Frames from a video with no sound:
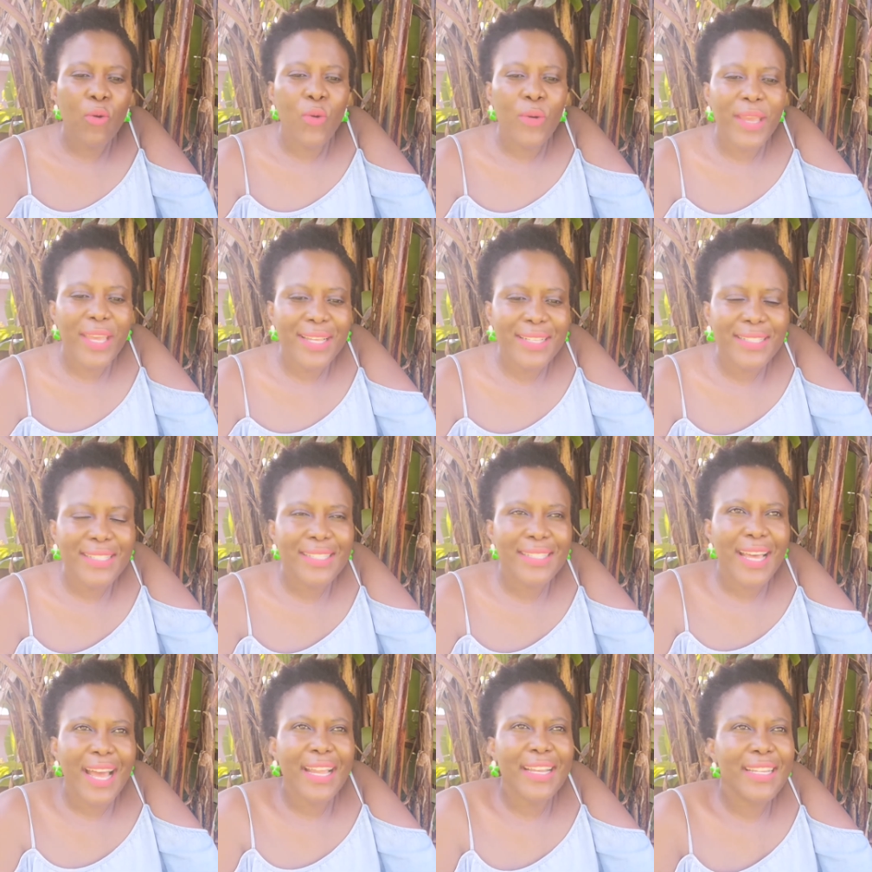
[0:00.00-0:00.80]

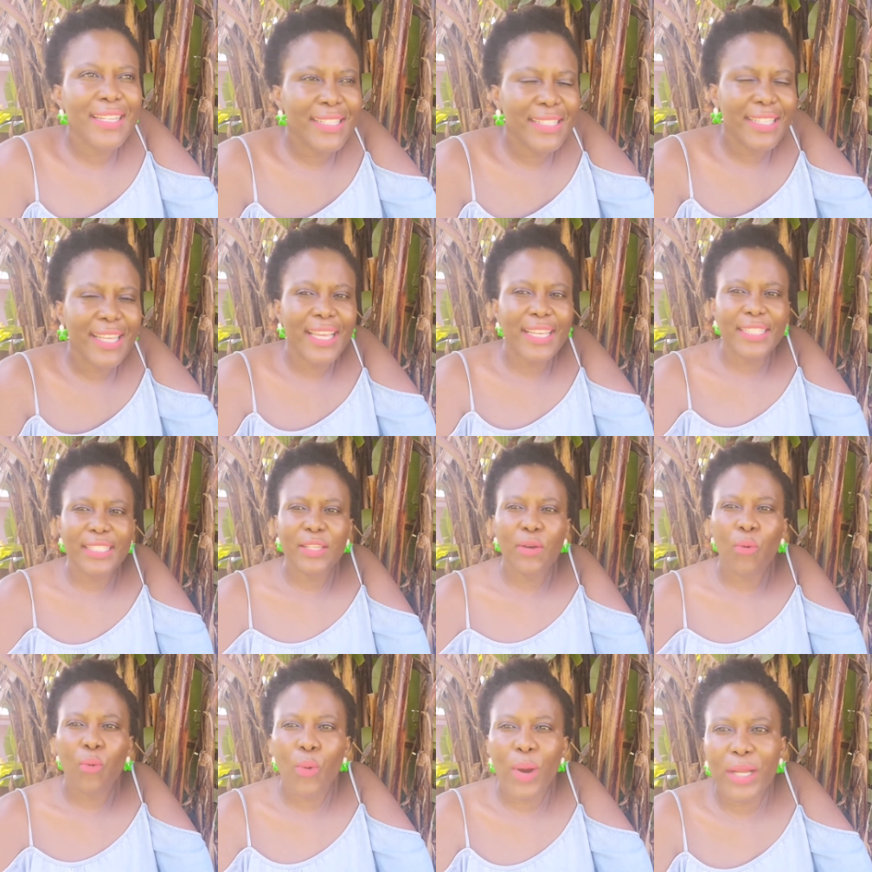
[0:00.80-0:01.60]
Ukinsani says
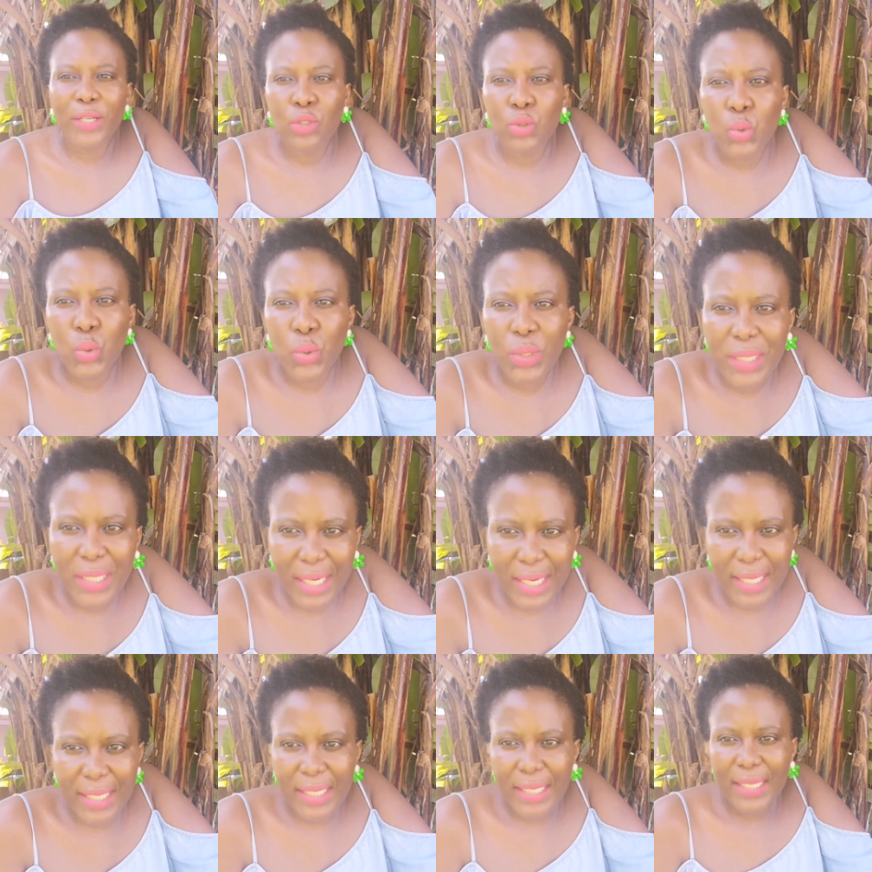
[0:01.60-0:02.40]
1, 2,
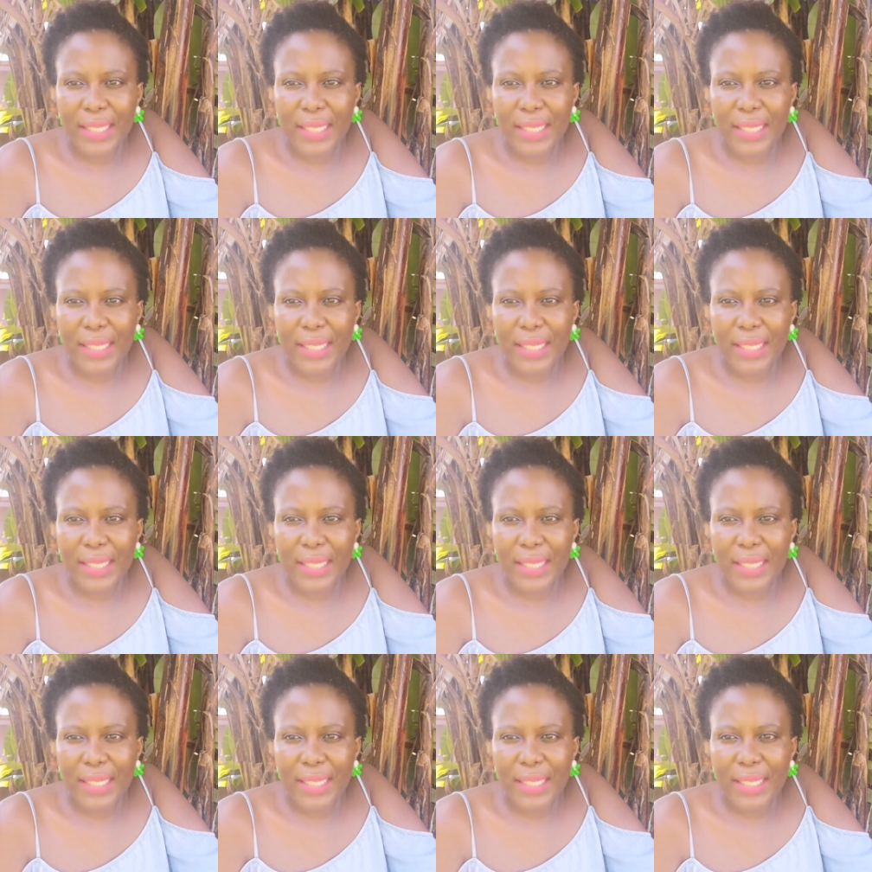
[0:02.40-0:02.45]
3.